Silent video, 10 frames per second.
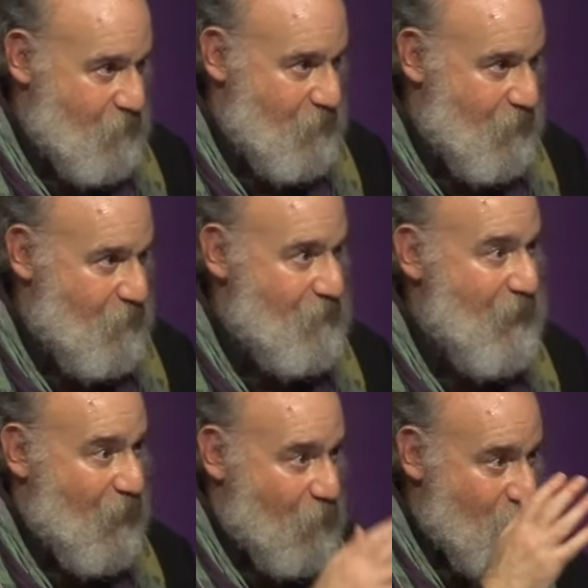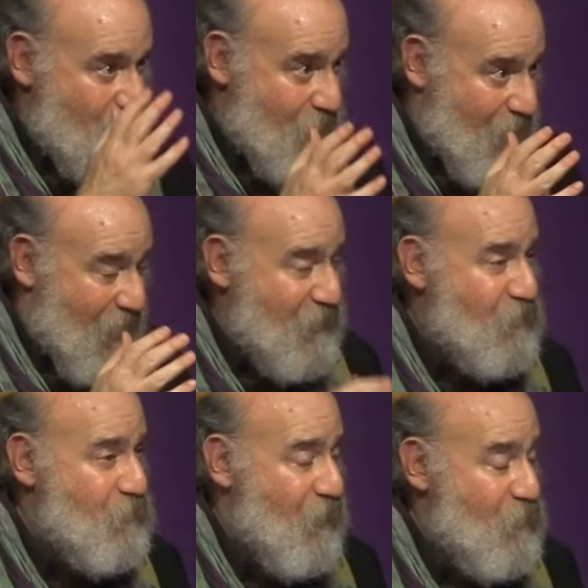Okay? Now, how do
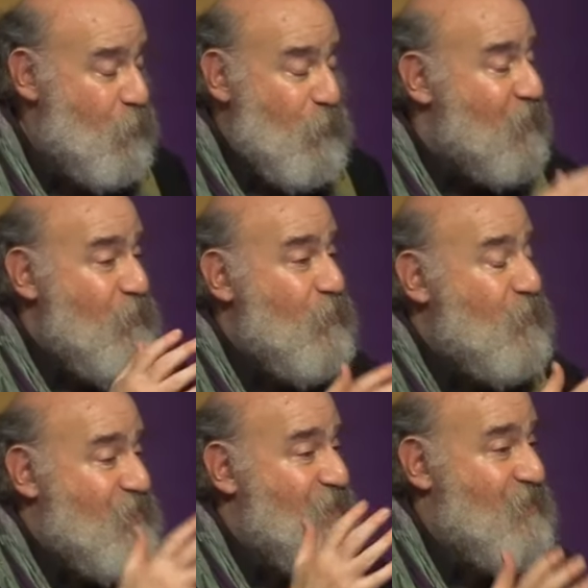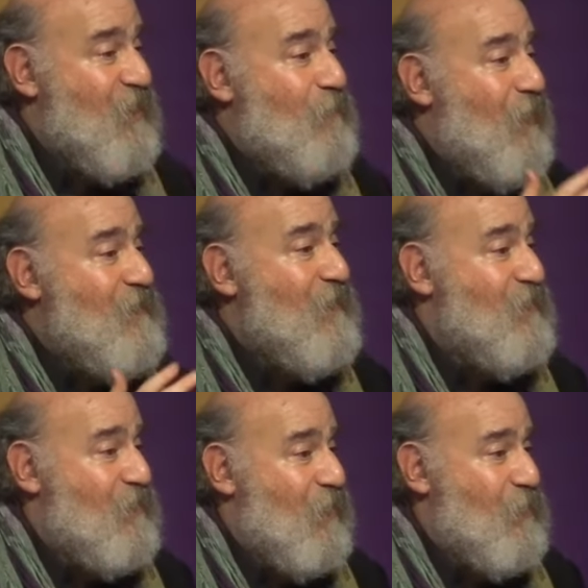you, you can use these same
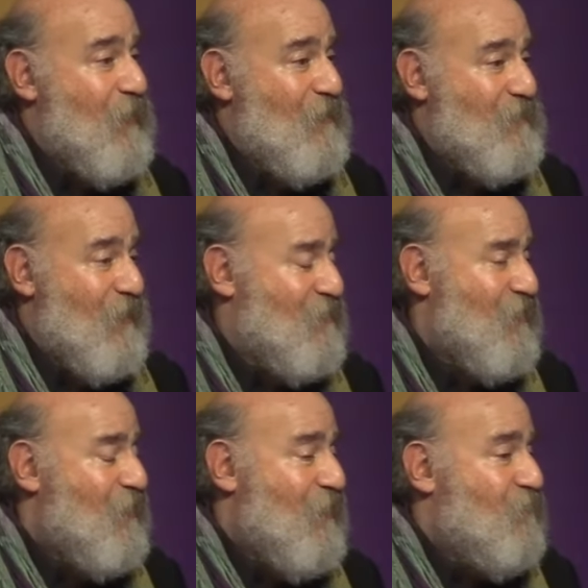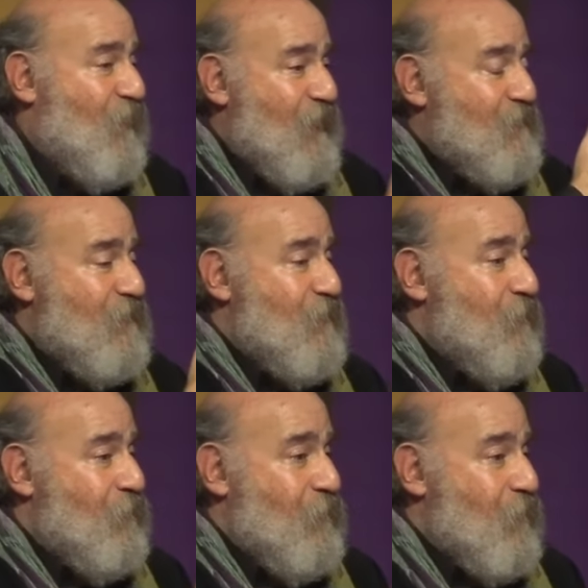ideas in other contexts. In fact,
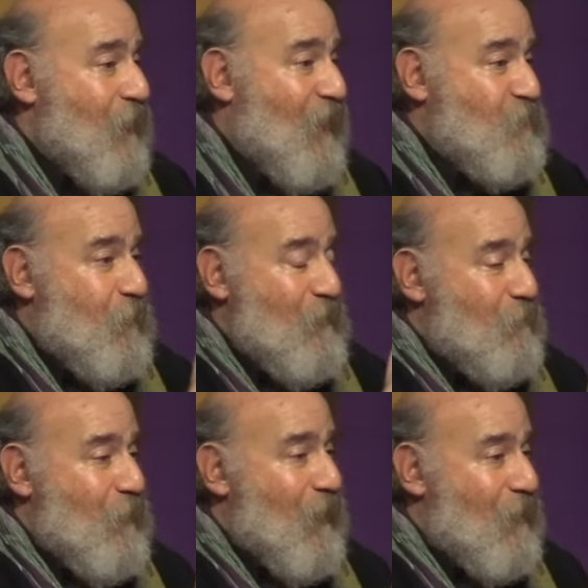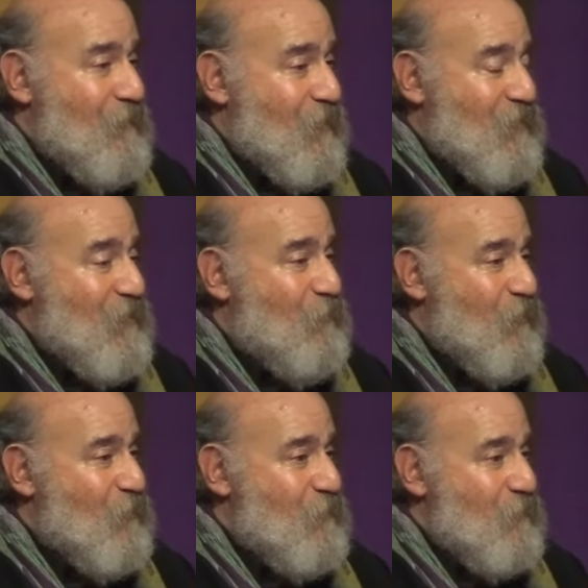I spent a
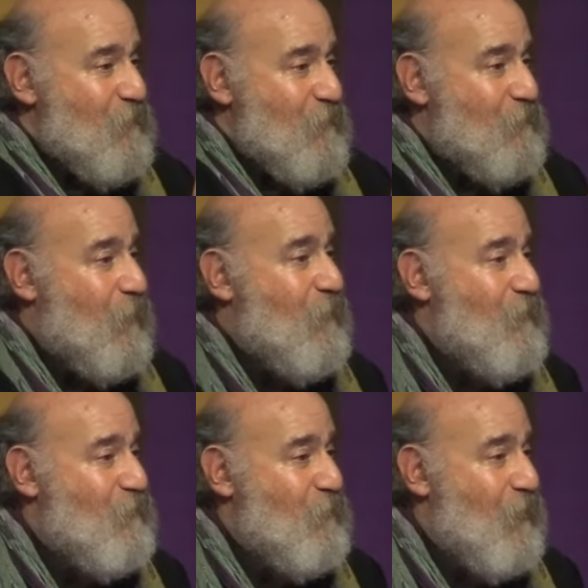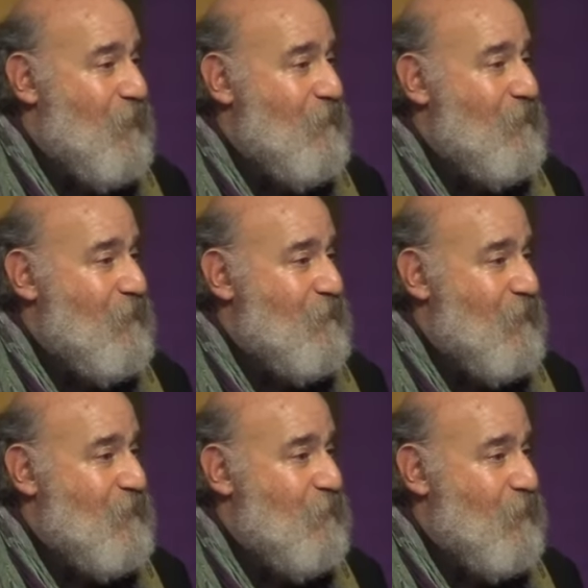significant part of my
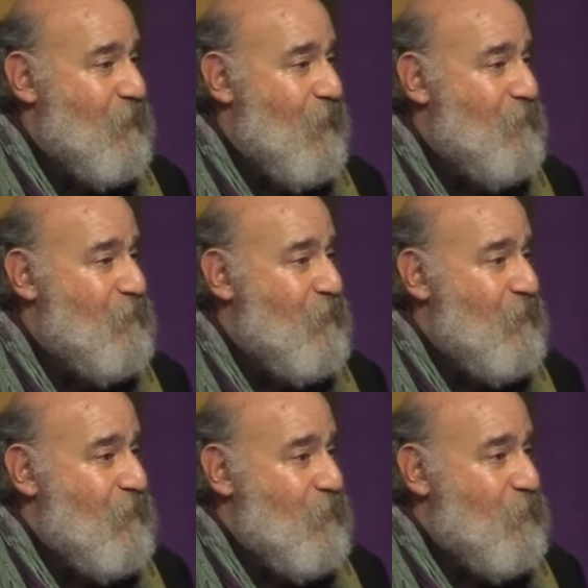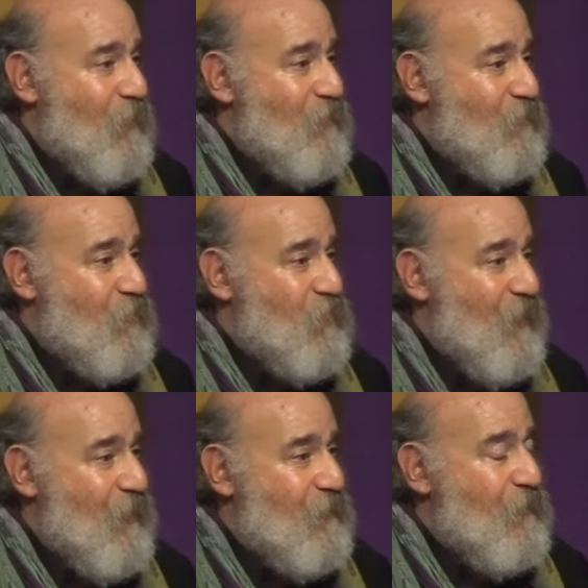scientific life trying to
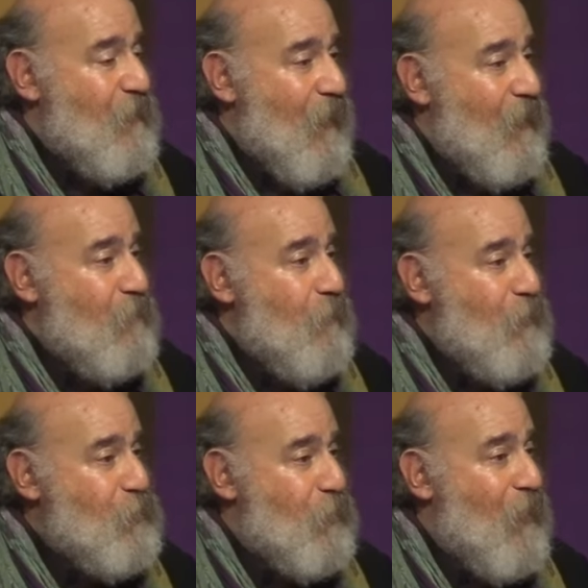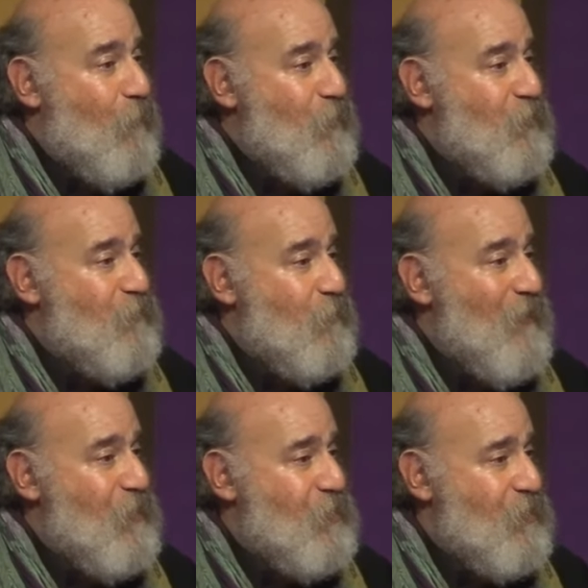understand how to measure how much
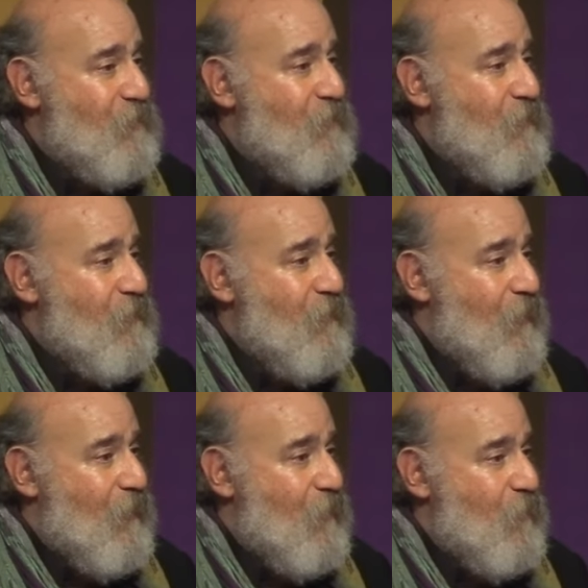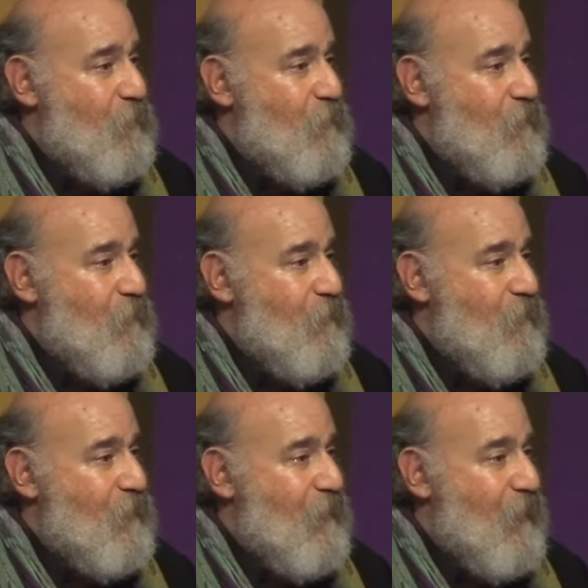information um,
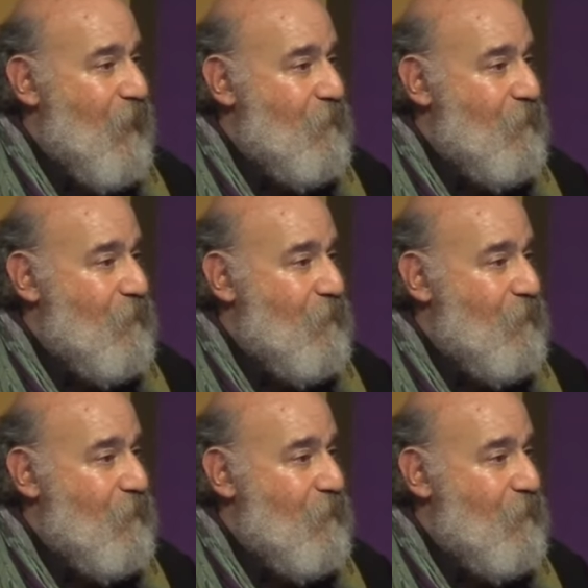the